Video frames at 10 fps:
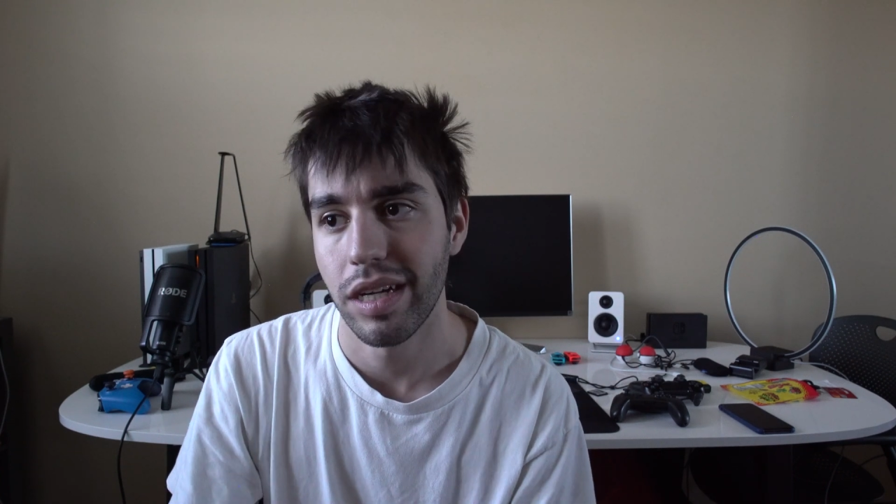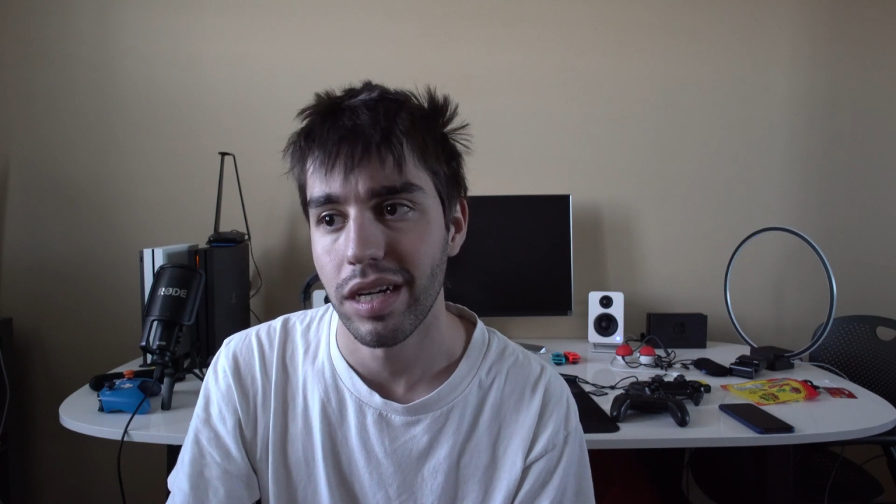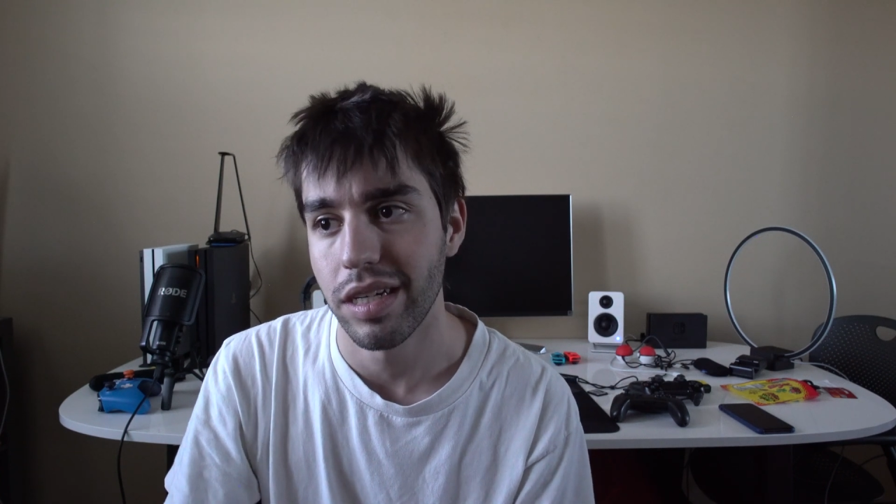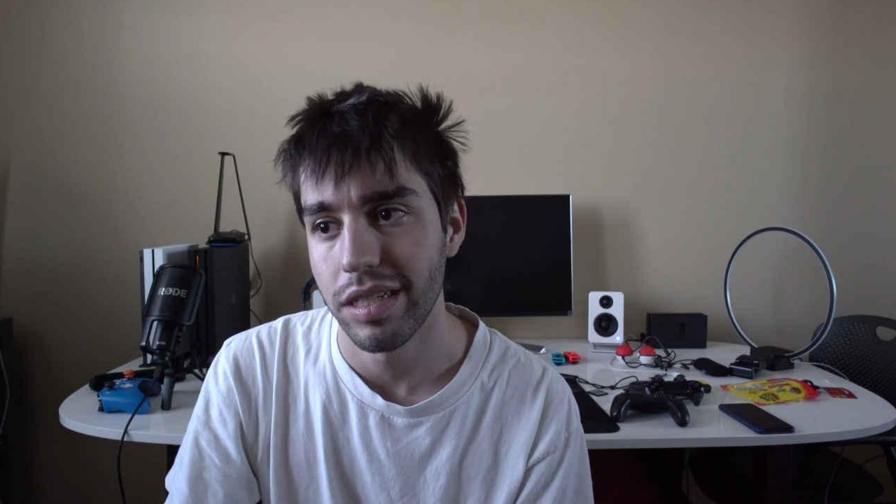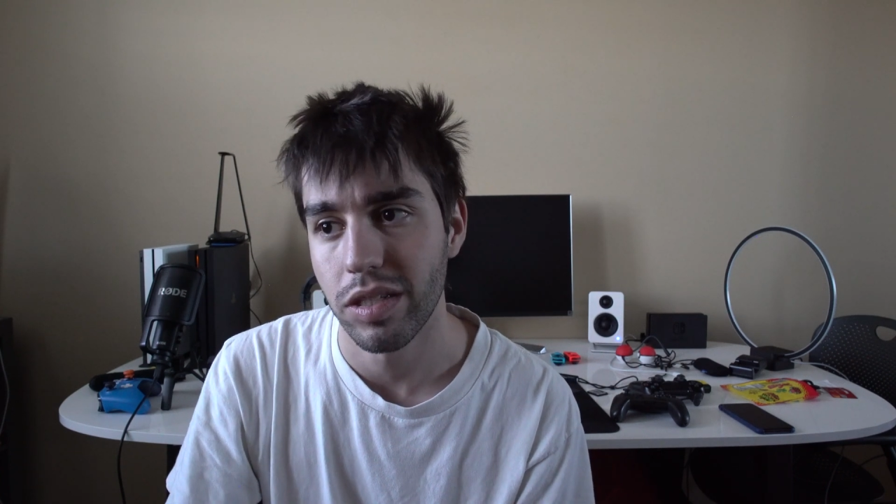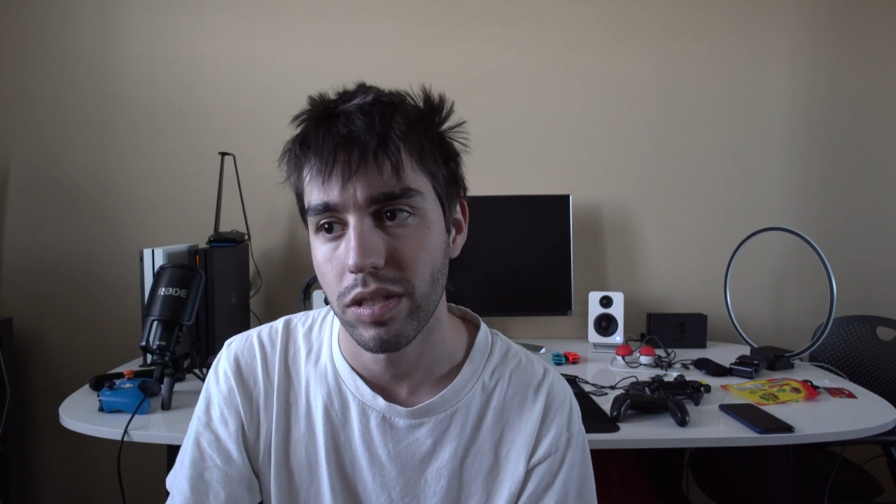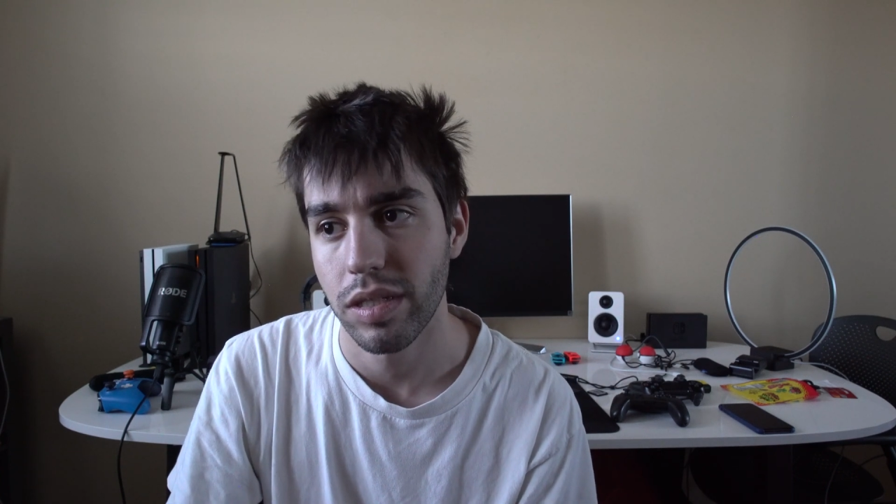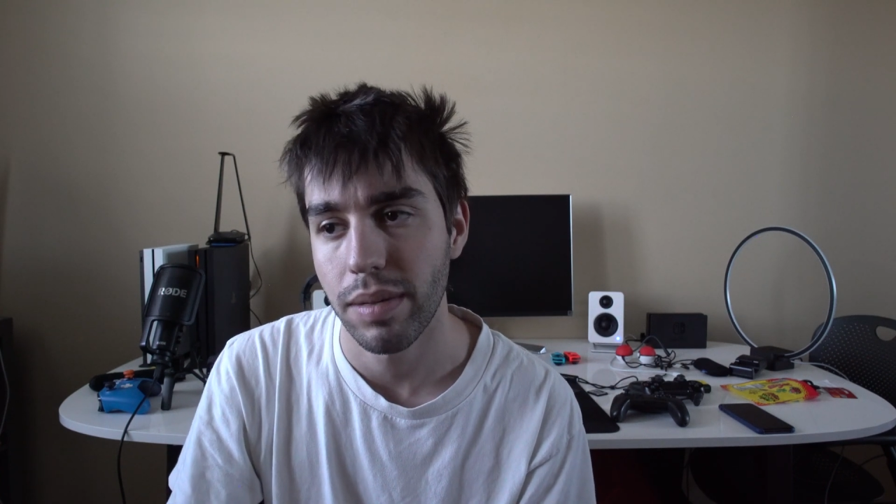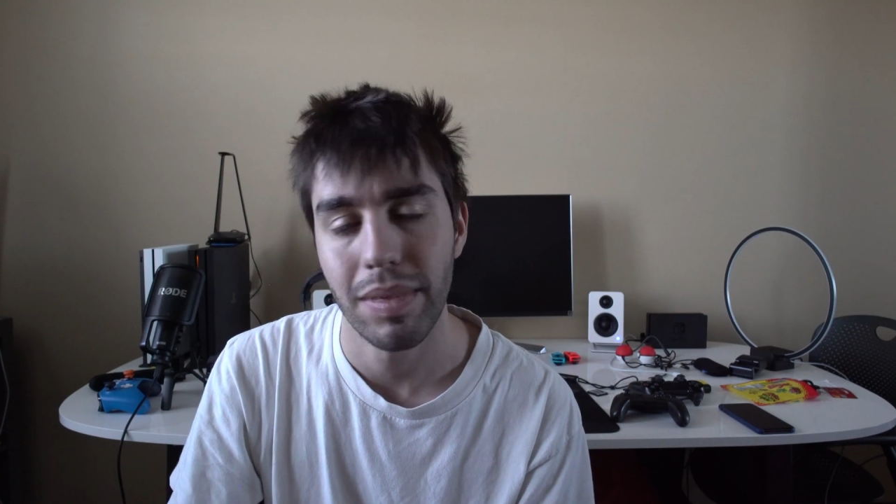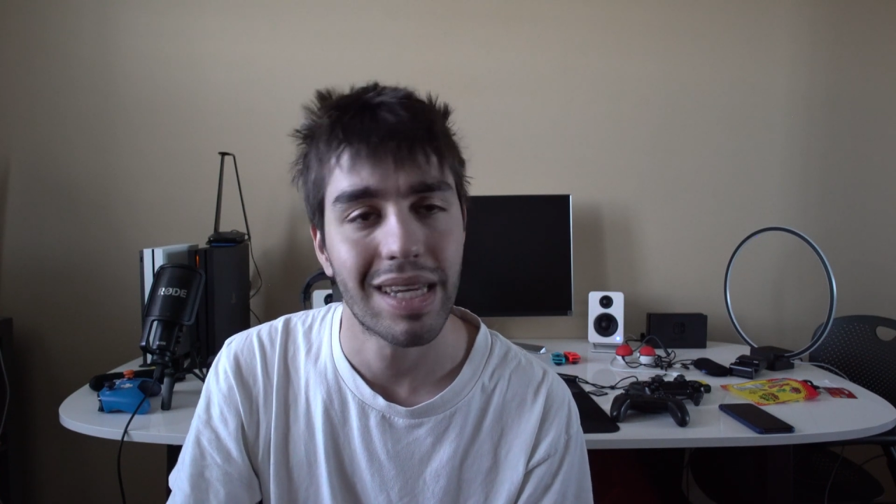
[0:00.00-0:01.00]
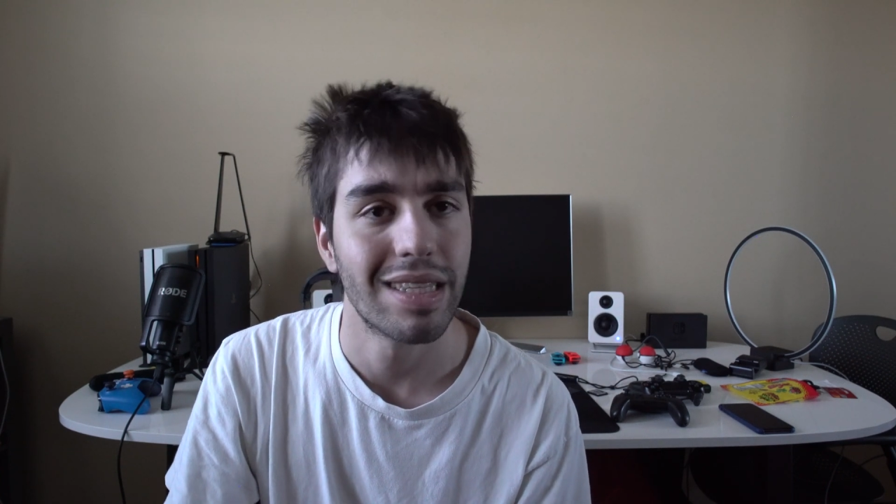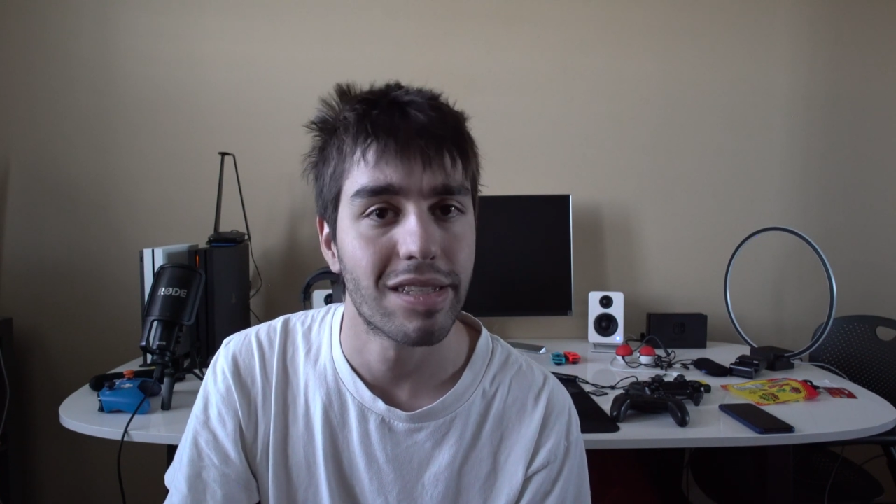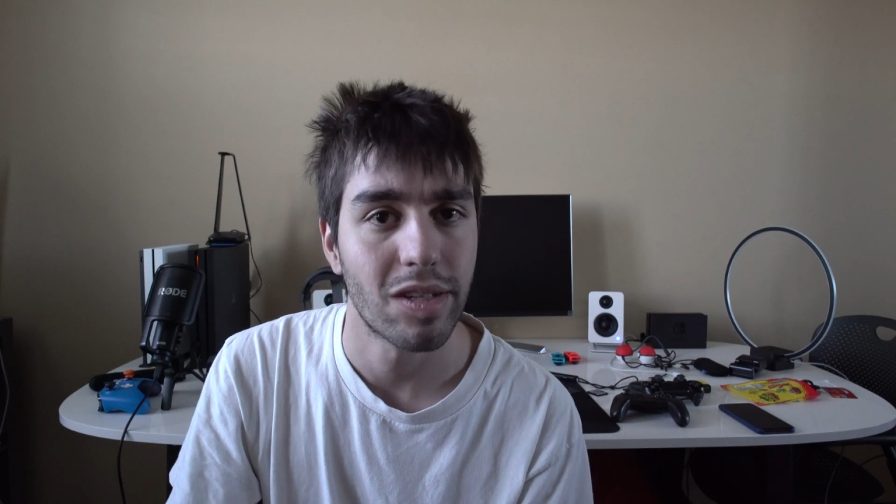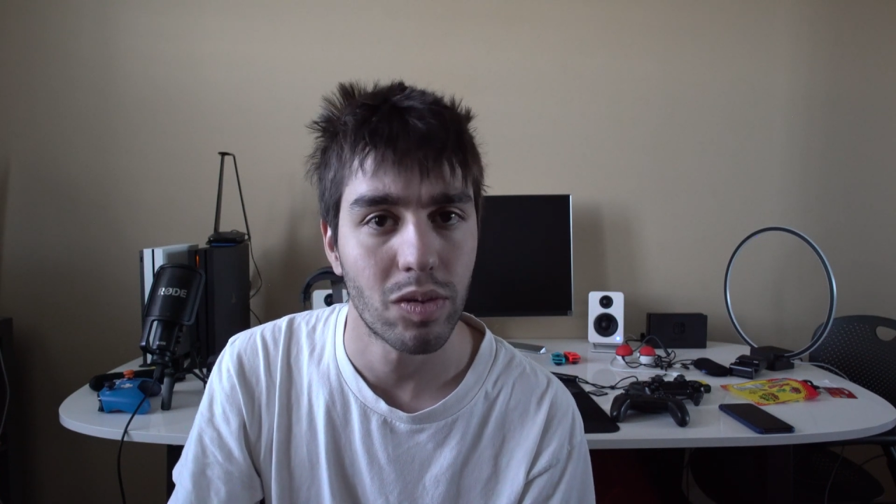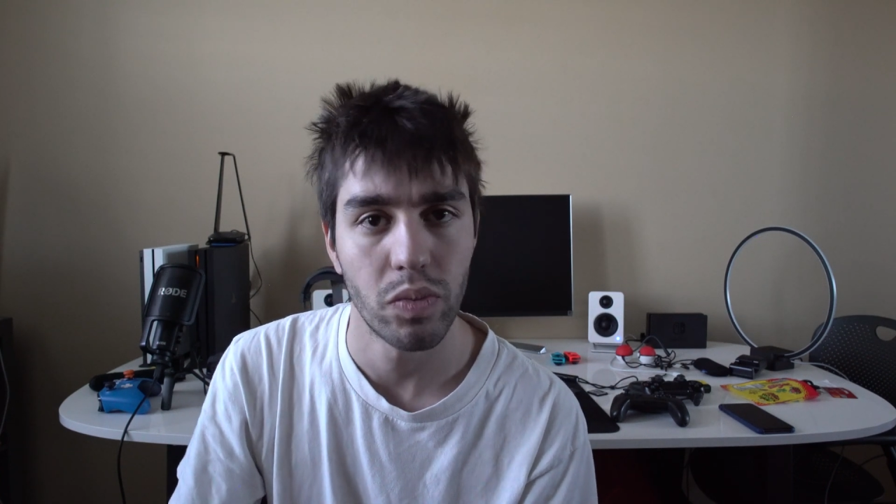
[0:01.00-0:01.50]
I'm making
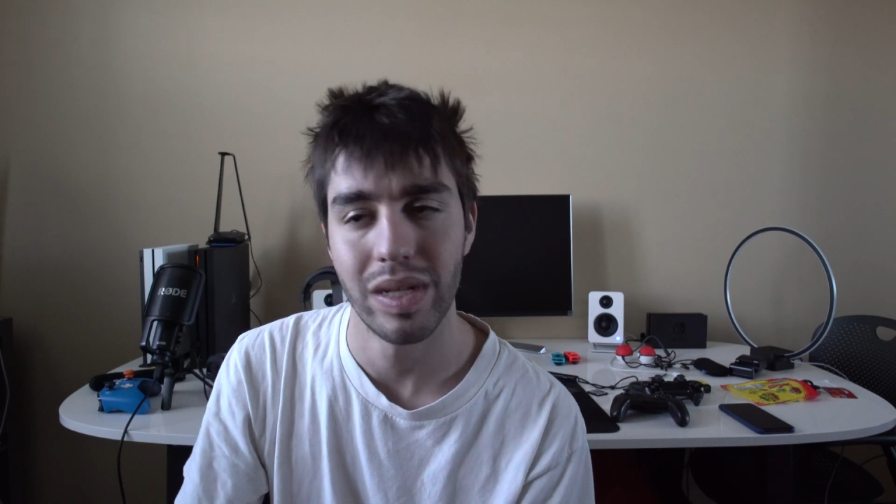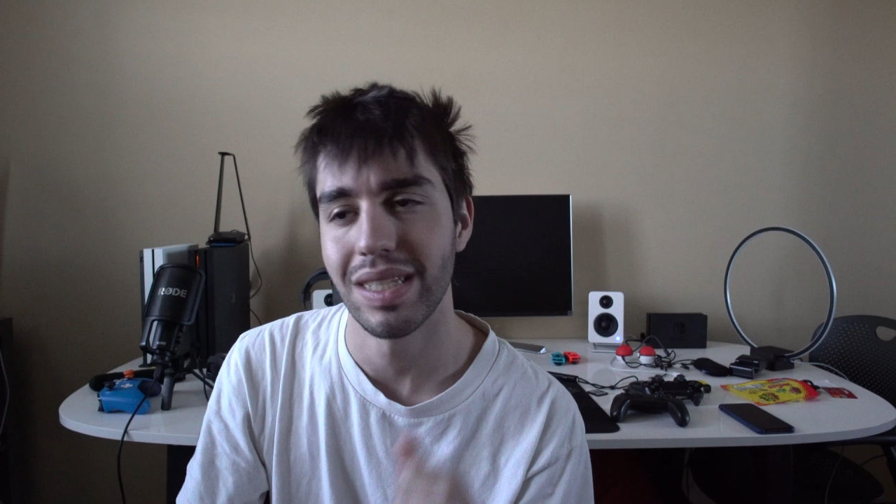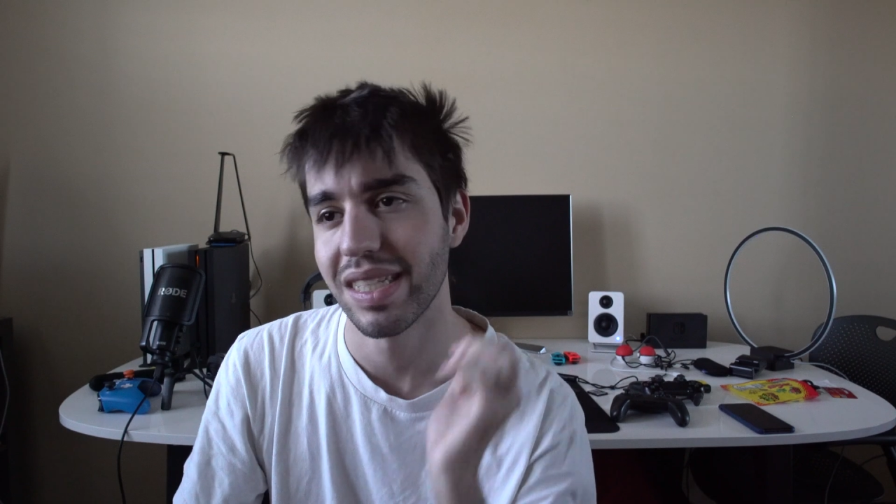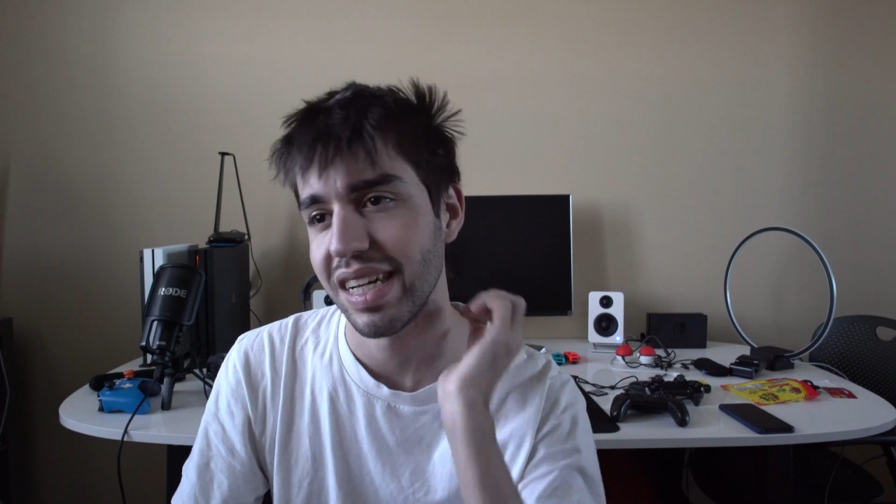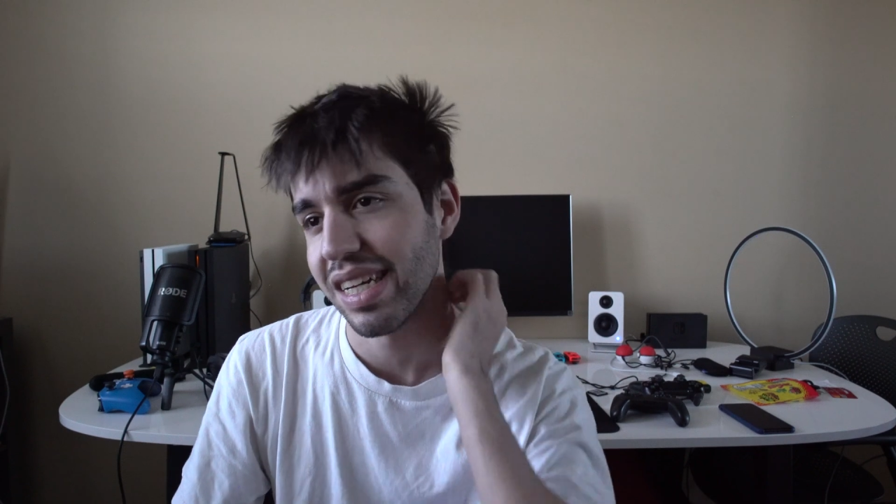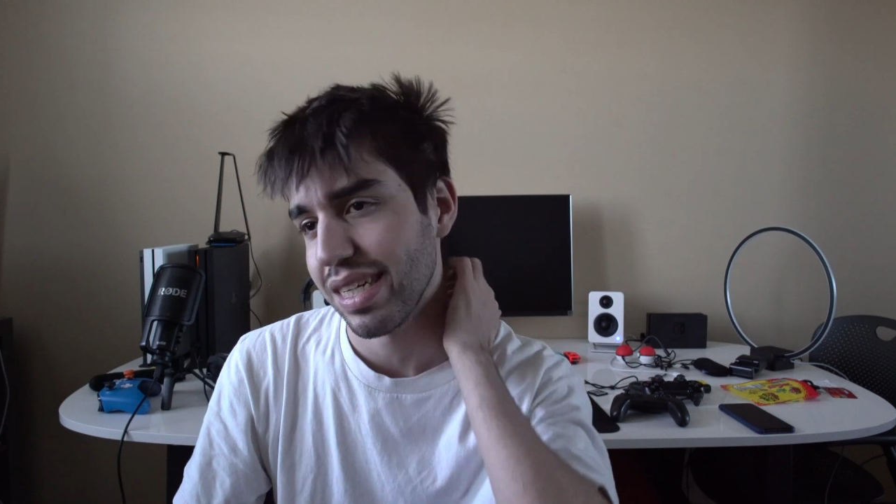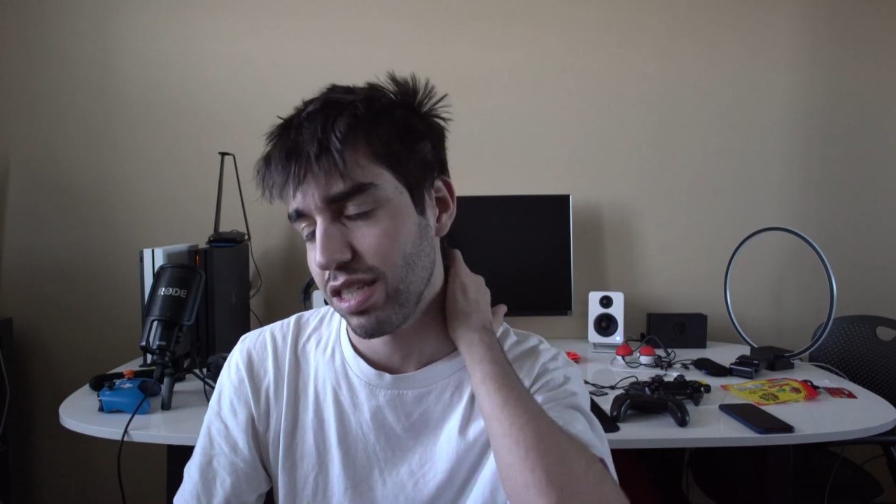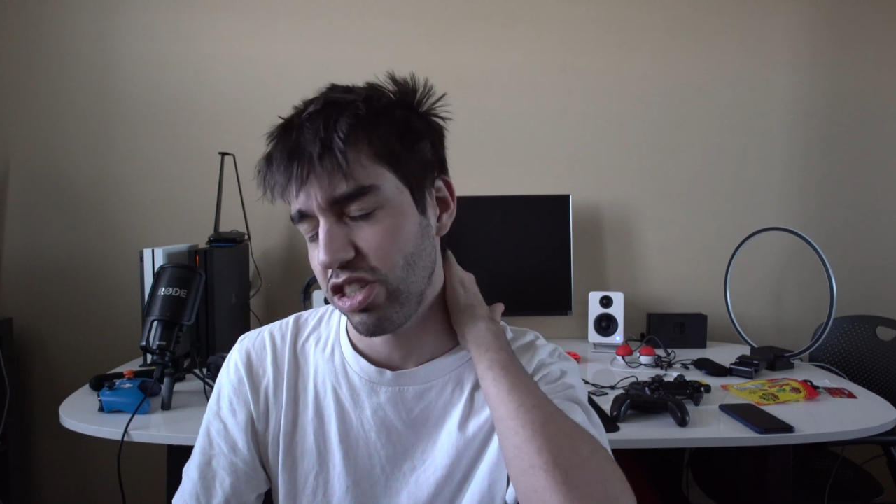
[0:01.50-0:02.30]
this on Wednesday,